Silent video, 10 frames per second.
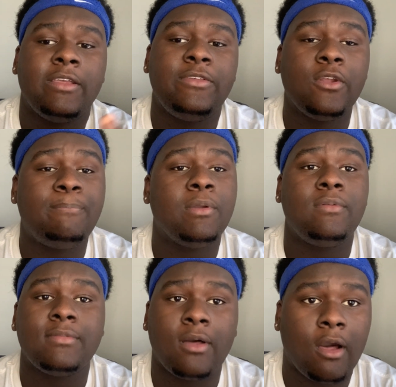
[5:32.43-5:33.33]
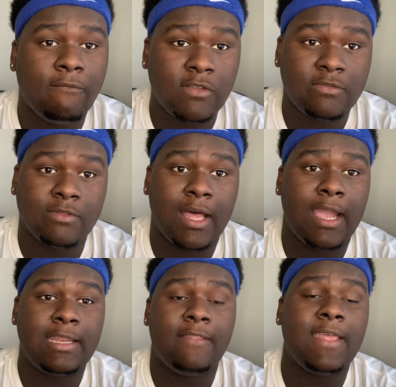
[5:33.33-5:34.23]
you're building the offensive
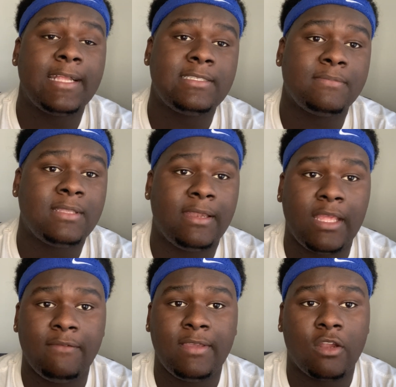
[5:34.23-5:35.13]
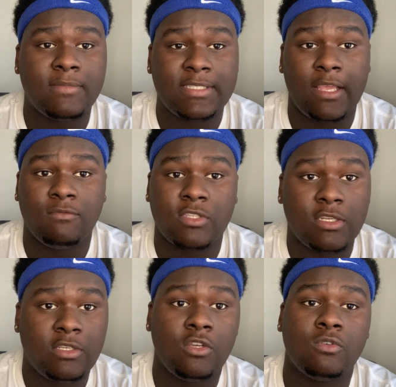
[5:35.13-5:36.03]
line, and that's something that Dave Gettleman said he was gonna
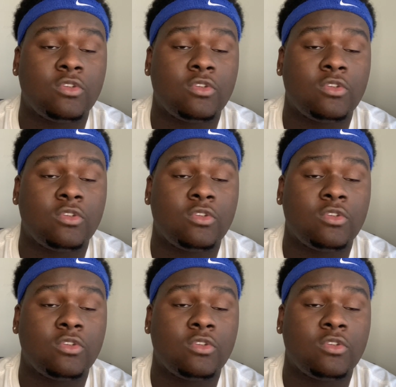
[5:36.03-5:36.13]
do.